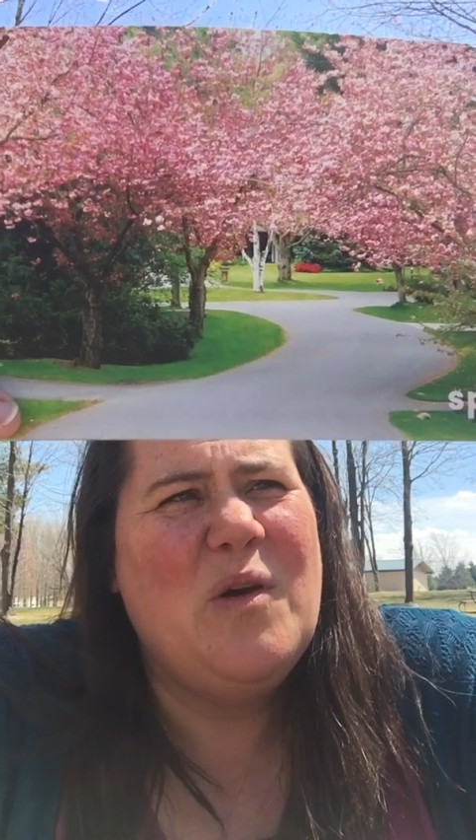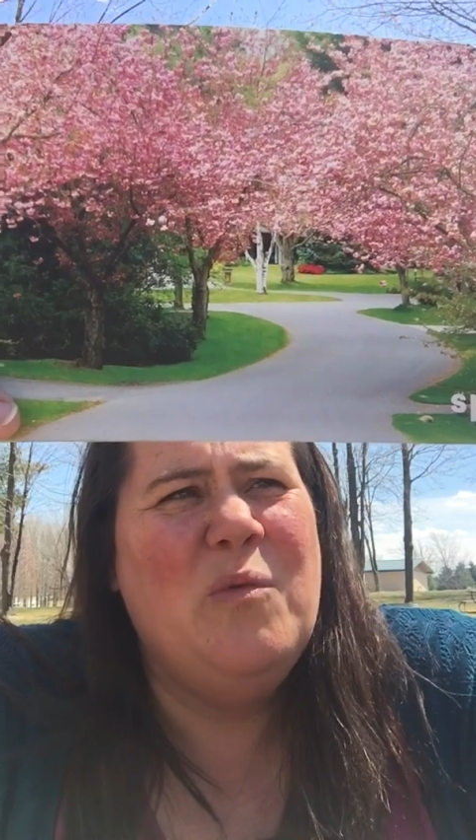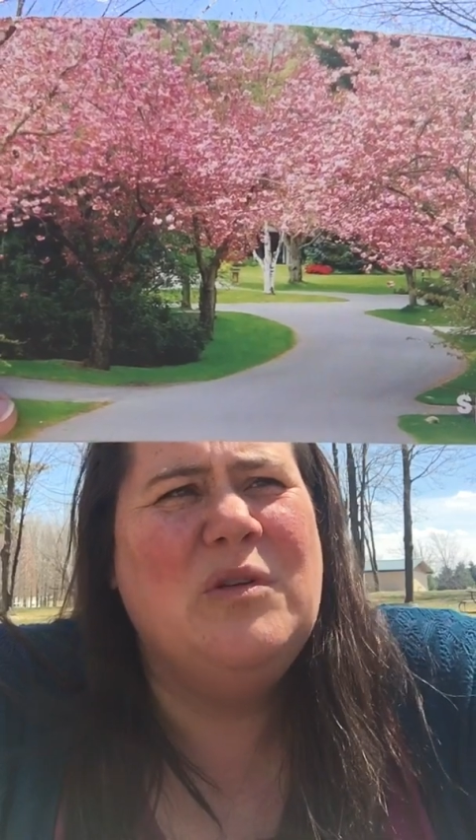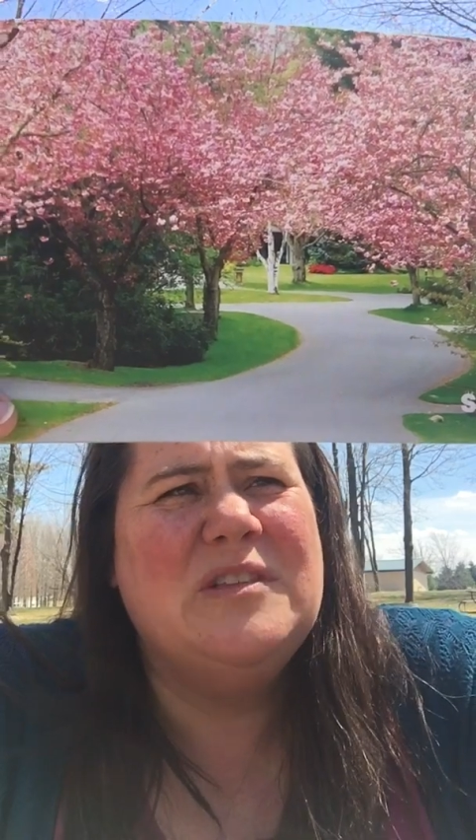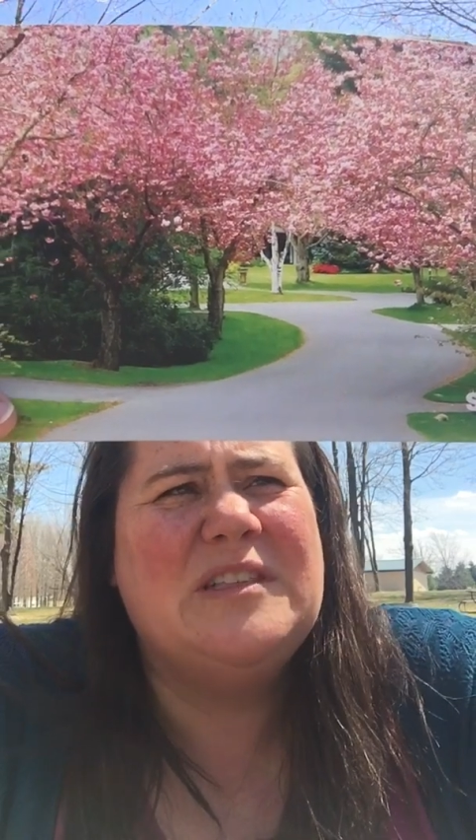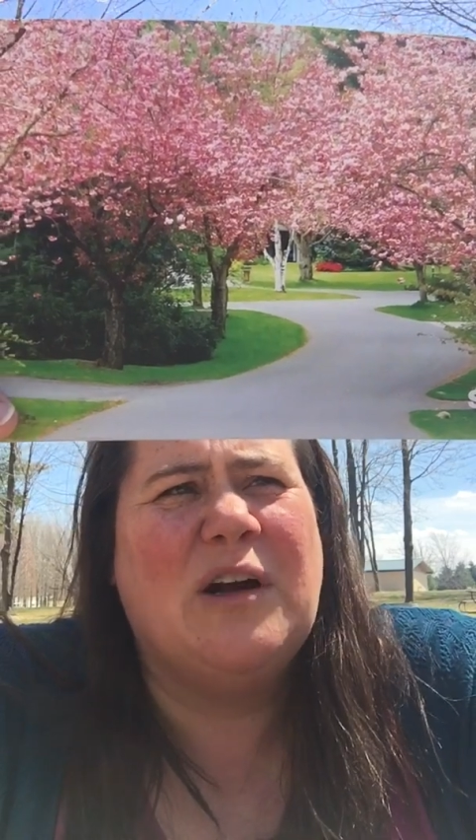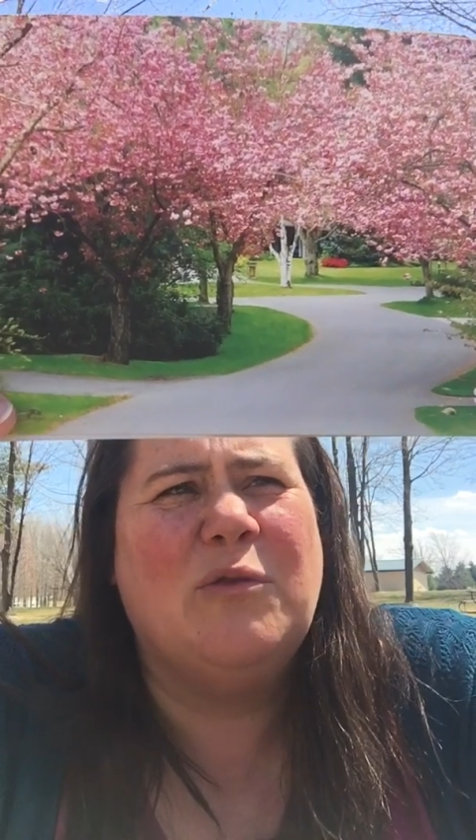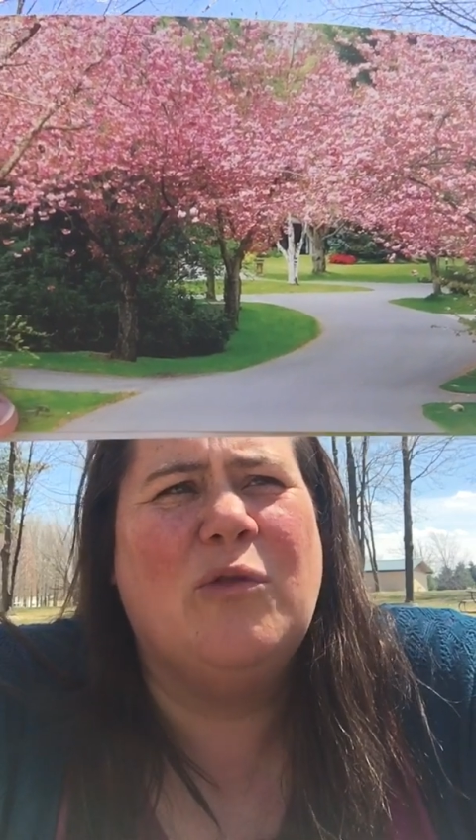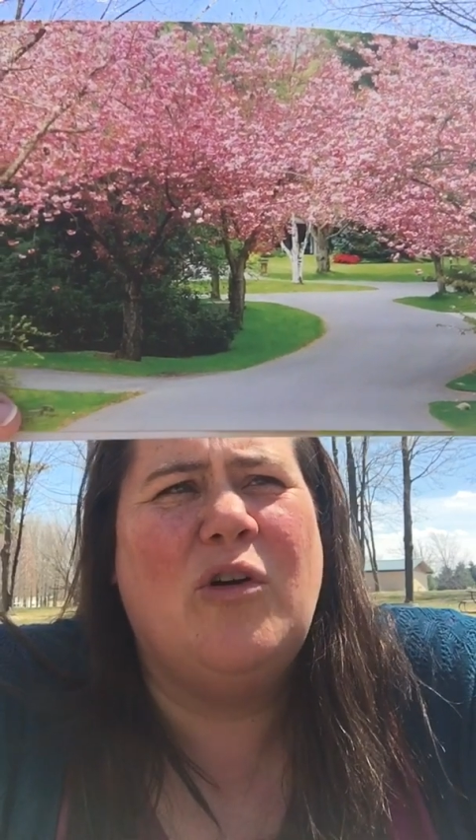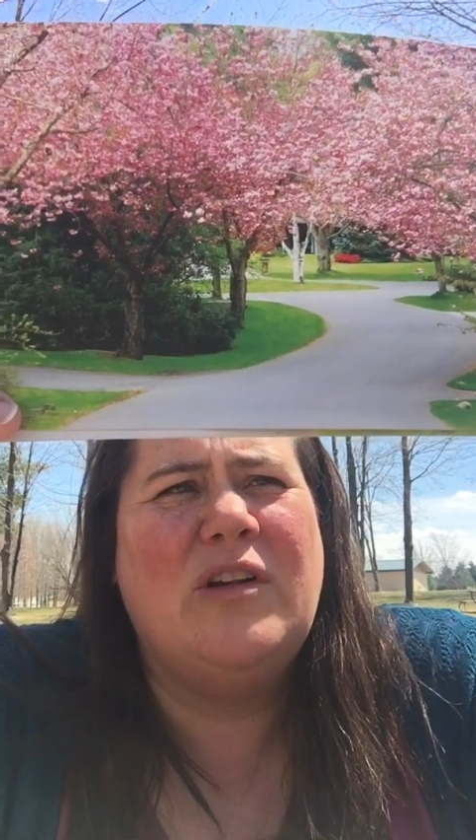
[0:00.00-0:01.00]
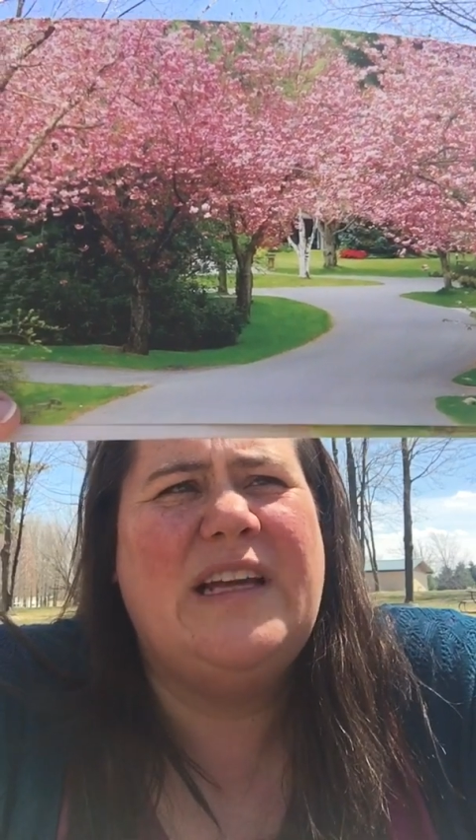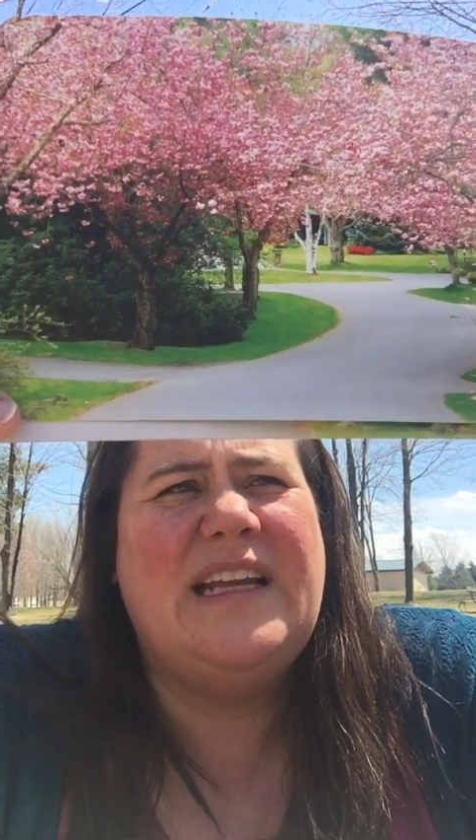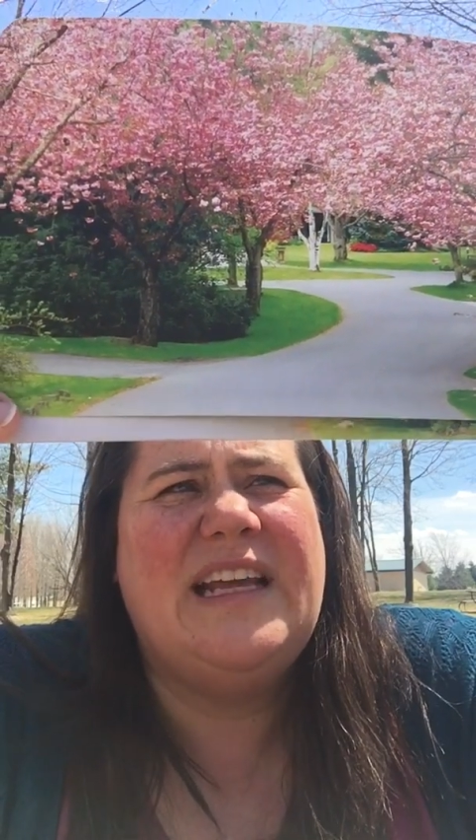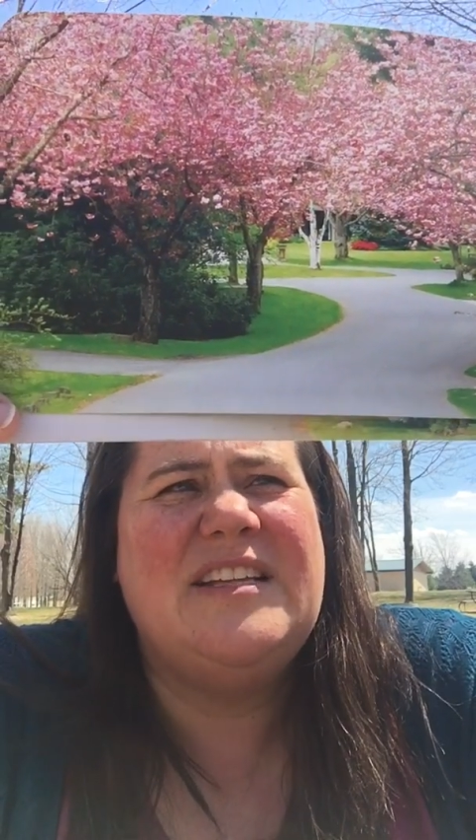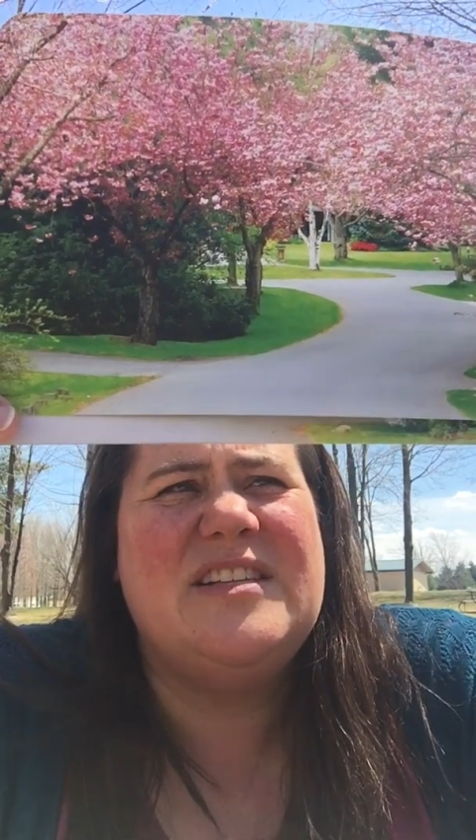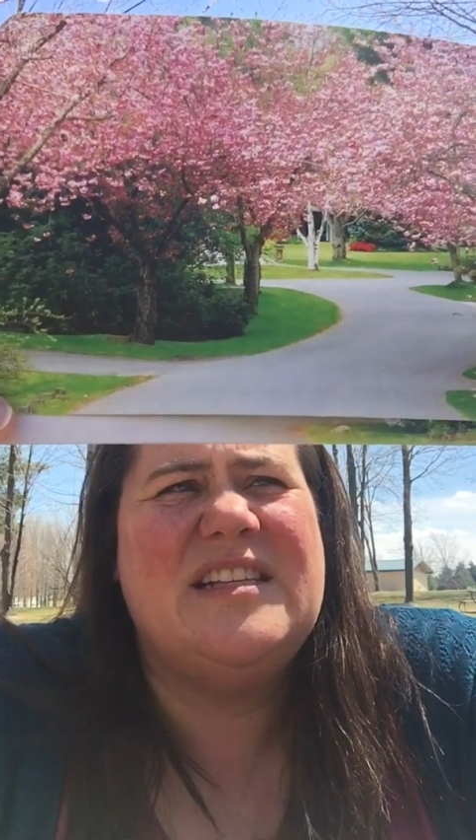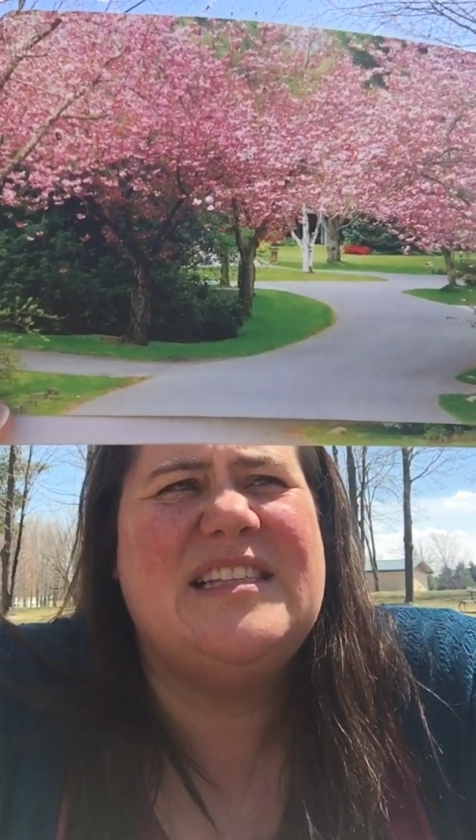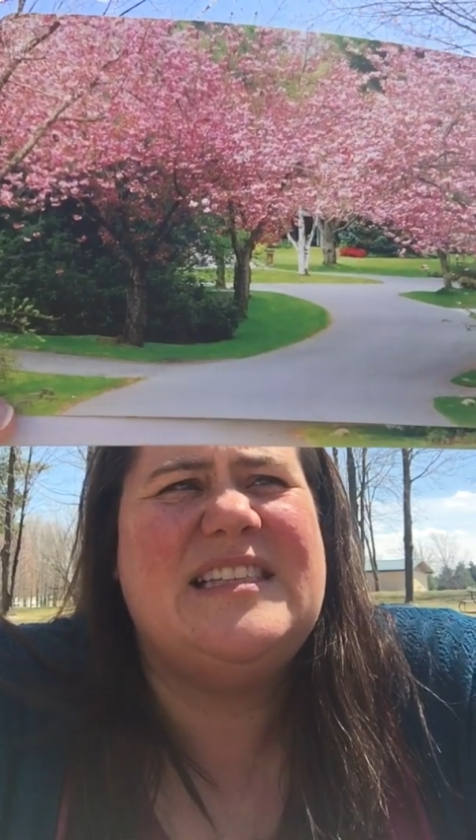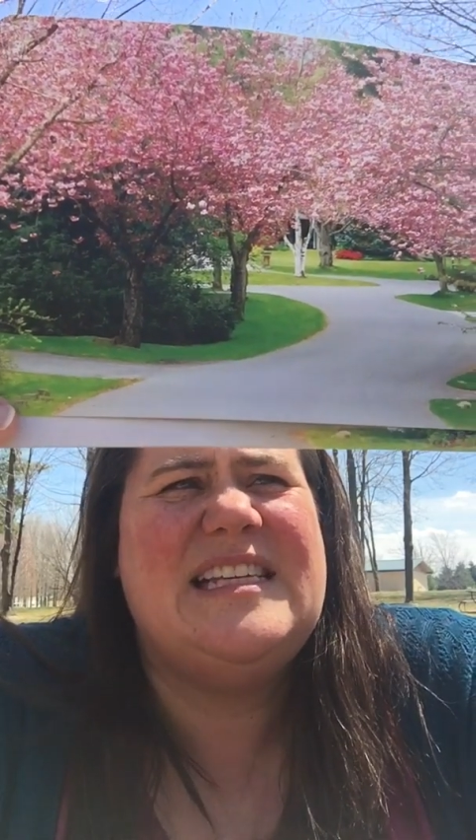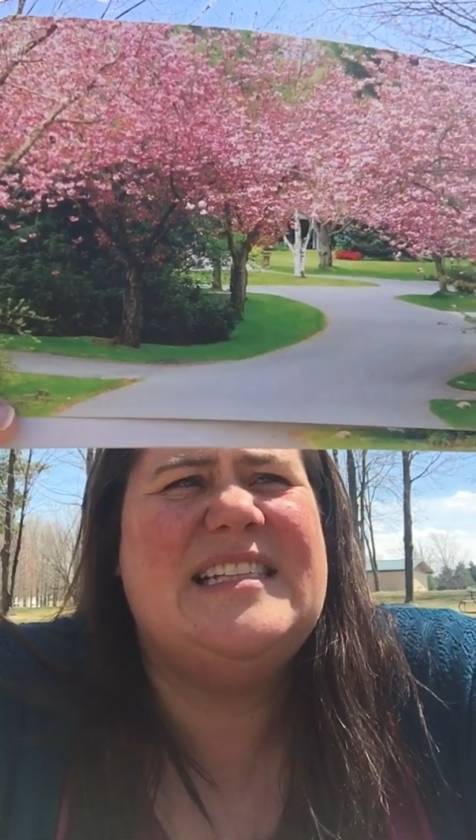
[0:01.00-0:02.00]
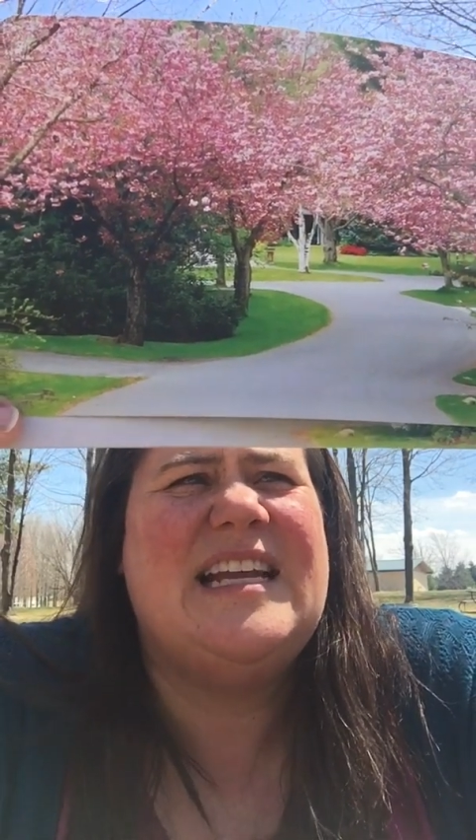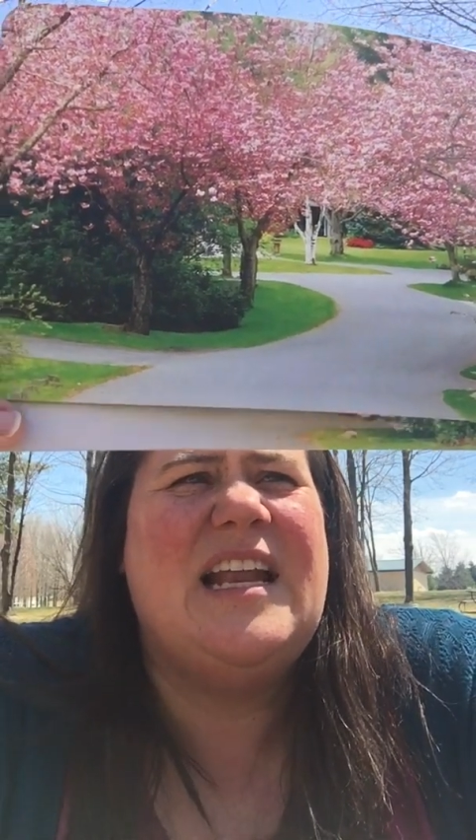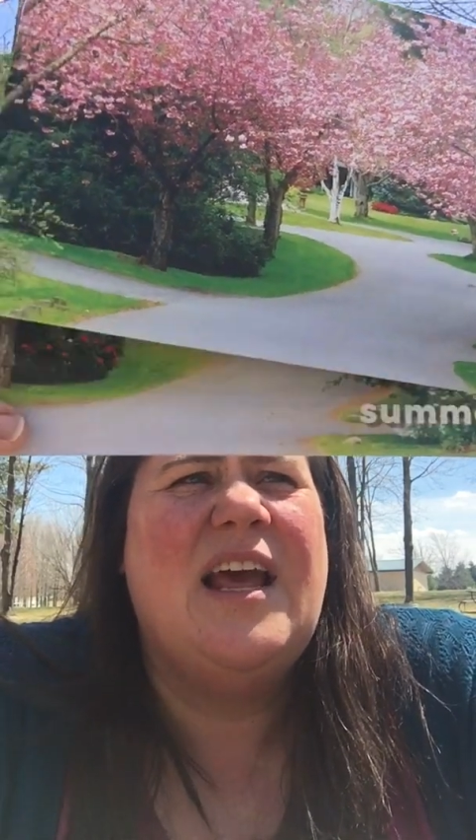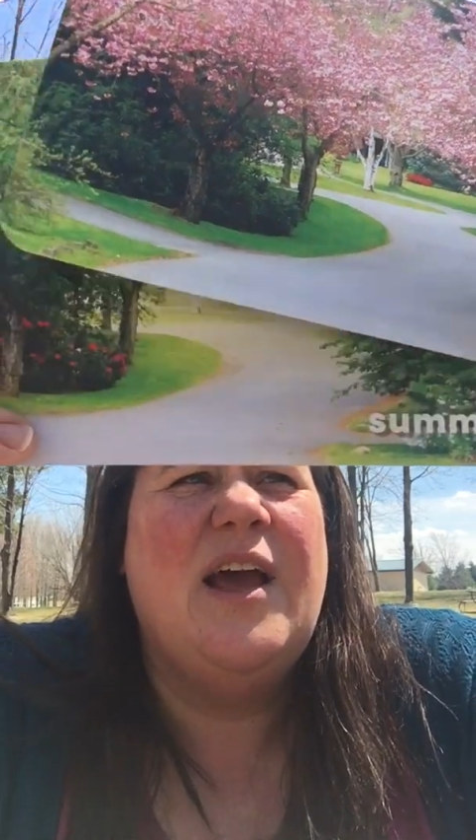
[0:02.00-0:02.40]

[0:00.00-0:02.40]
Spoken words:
will start rolling into the season